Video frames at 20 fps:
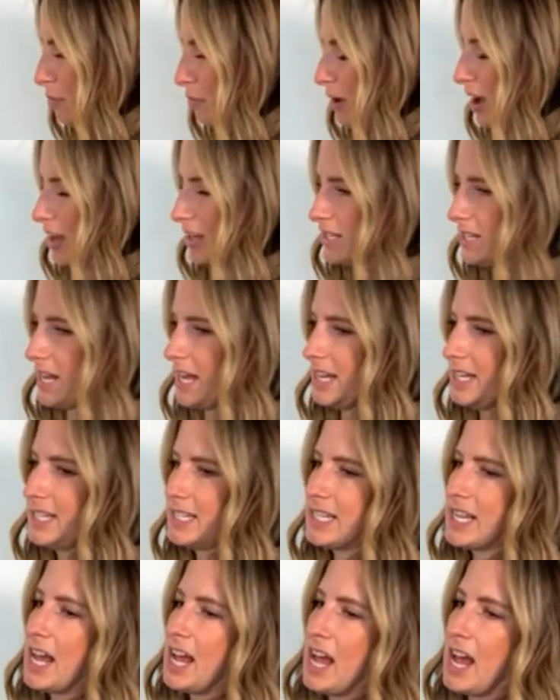would
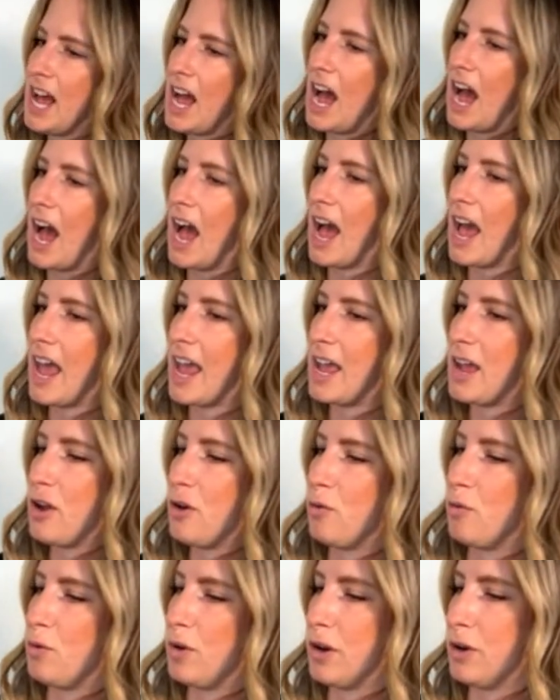process, I
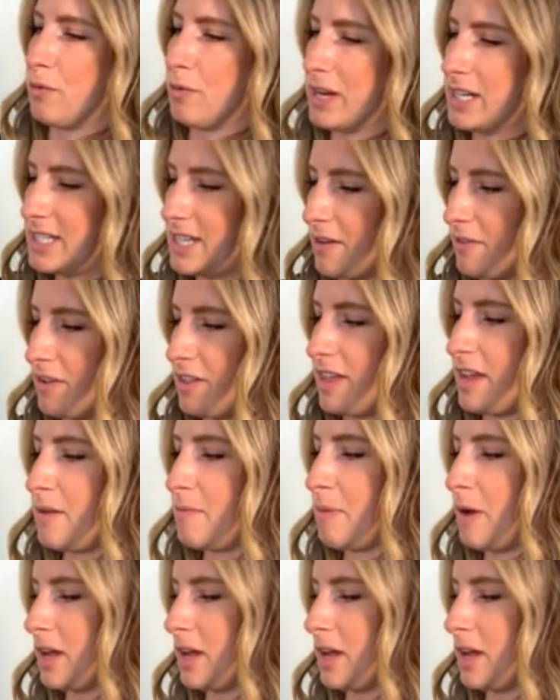would rinse everything,